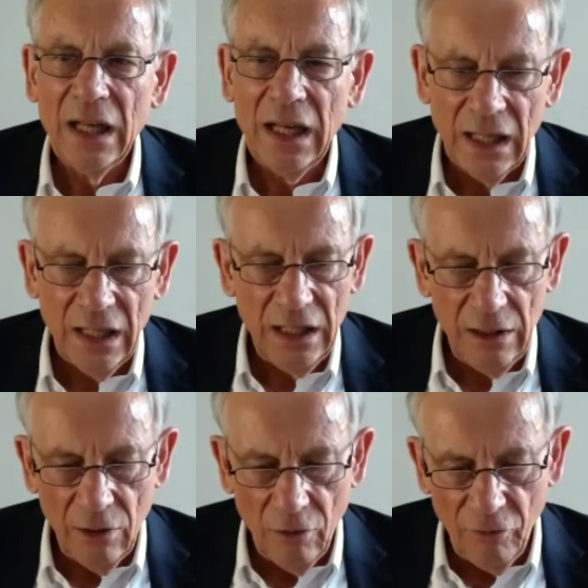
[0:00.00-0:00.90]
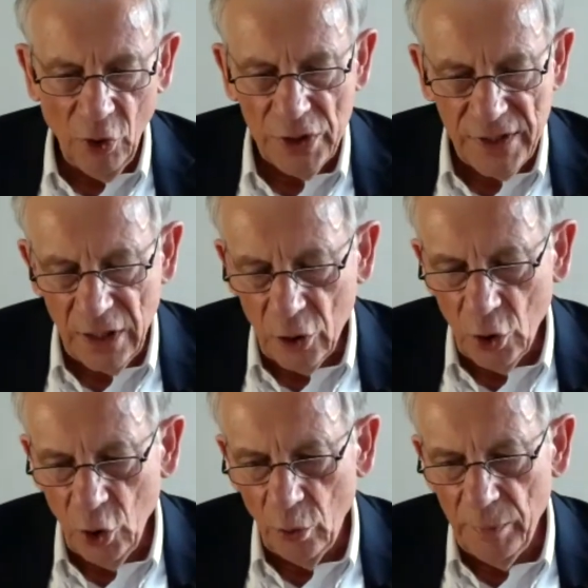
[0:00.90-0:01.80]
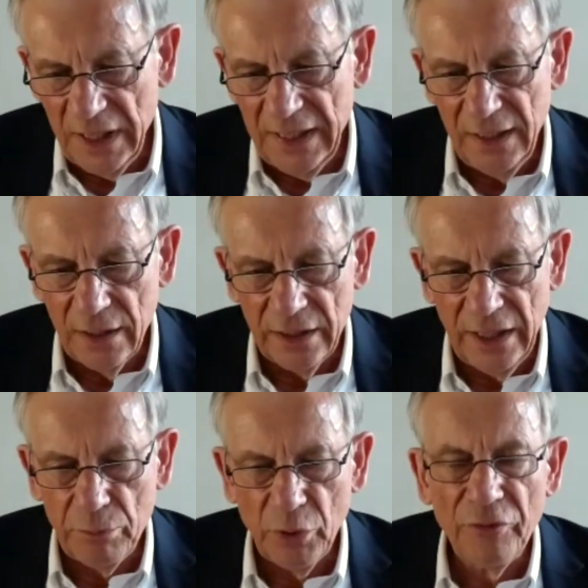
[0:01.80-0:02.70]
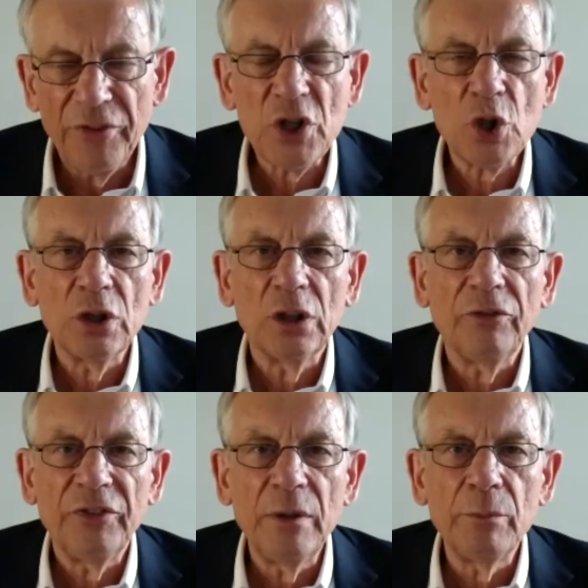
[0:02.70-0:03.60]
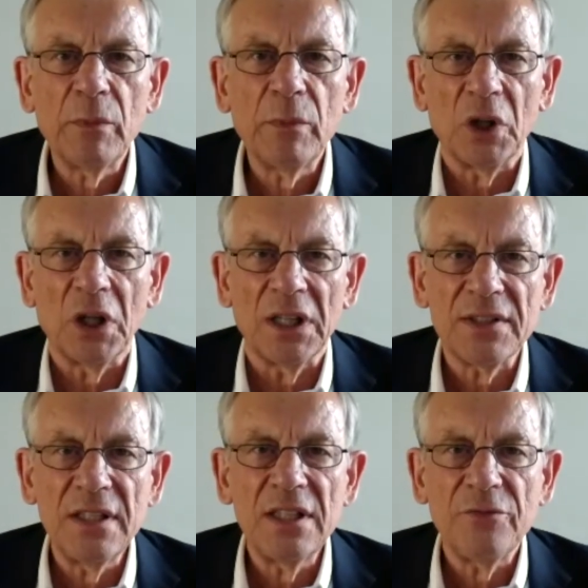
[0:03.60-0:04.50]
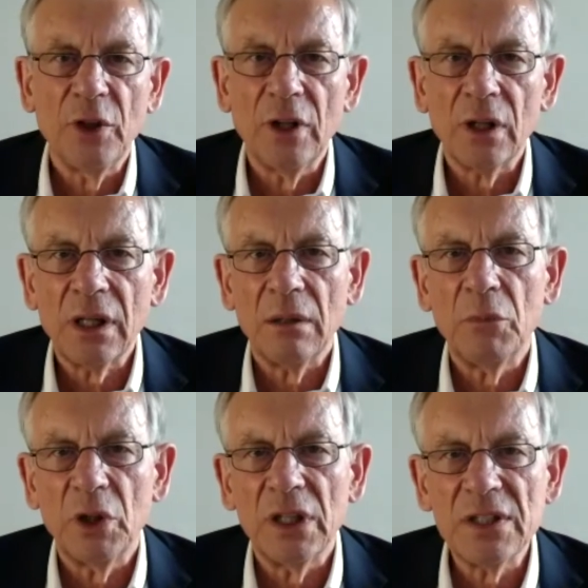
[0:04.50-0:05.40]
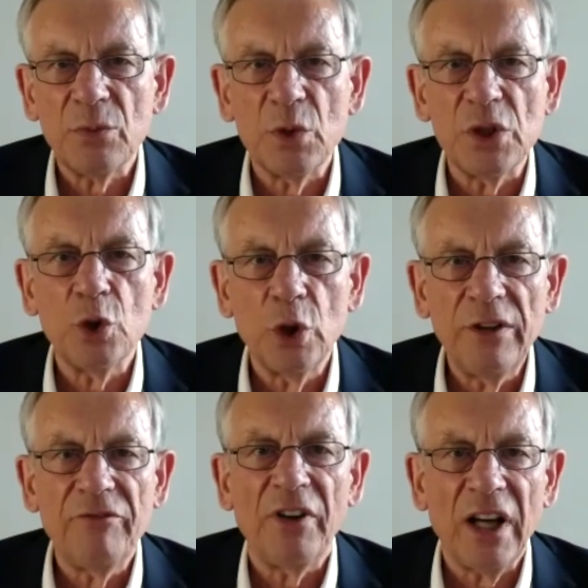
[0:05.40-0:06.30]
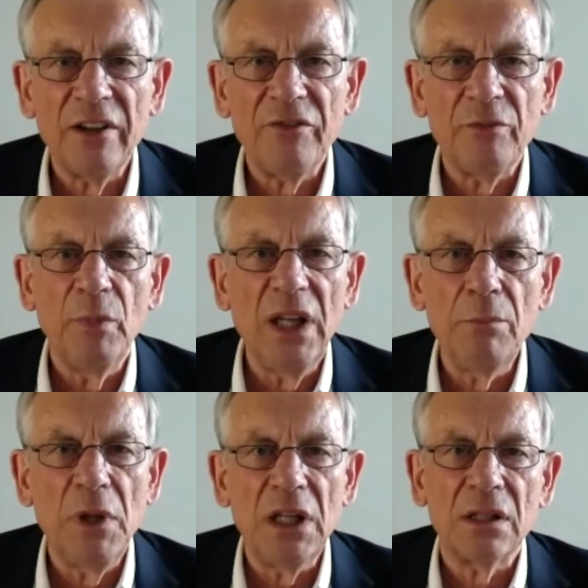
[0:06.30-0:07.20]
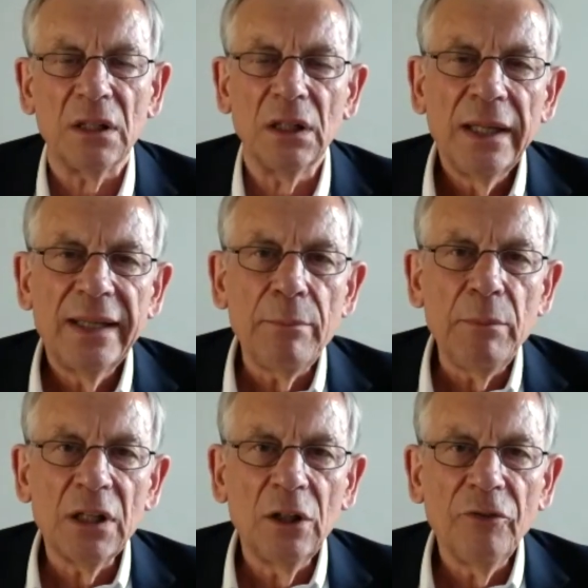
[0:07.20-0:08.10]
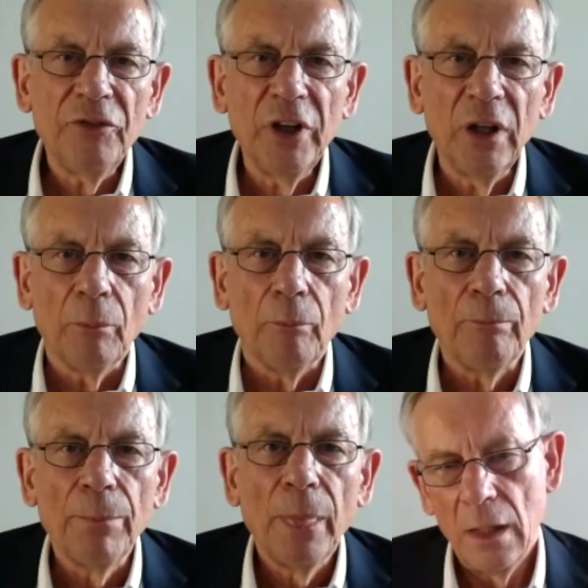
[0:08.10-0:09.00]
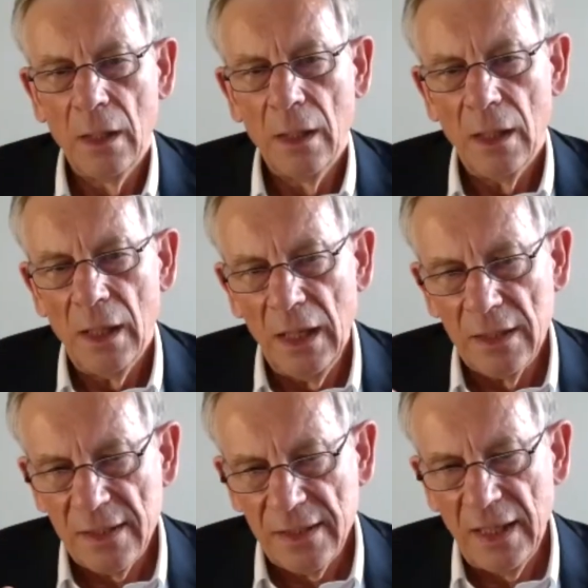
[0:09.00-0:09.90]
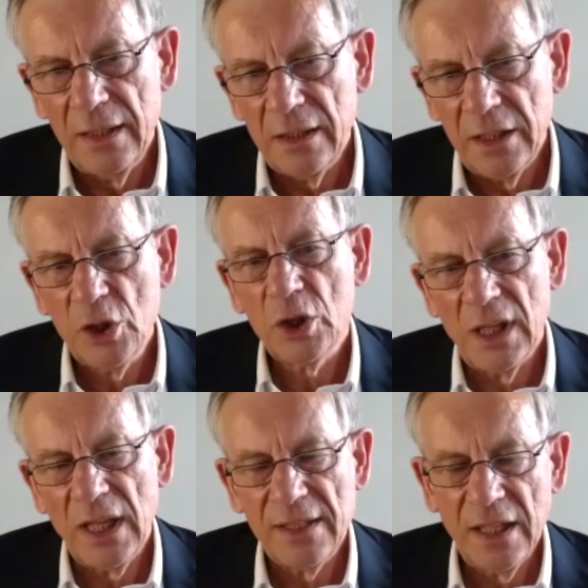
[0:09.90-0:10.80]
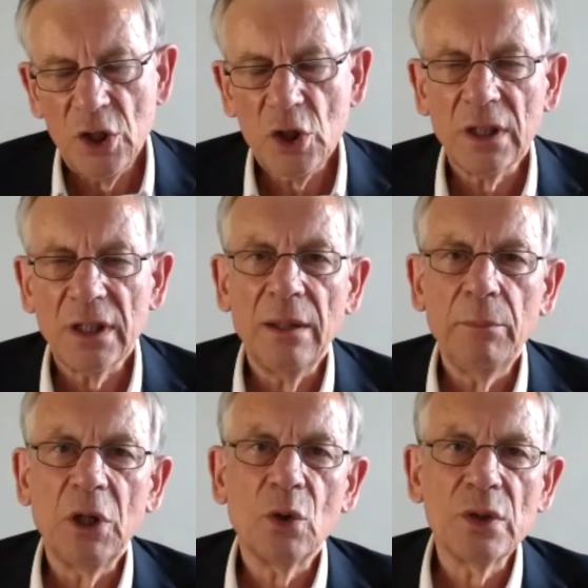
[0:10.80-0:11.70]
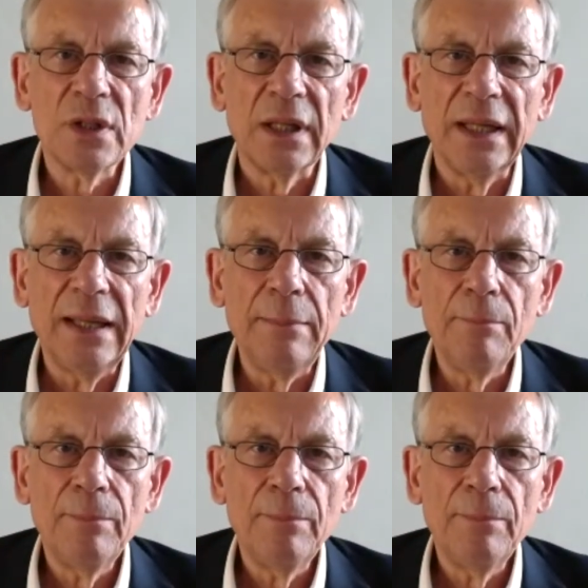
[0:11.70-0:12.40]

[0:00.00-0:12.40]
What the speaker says: Arri was the global leader in professional film cameras. These were cameras with 35 millimeter chemical film. And then digitalization came into the game.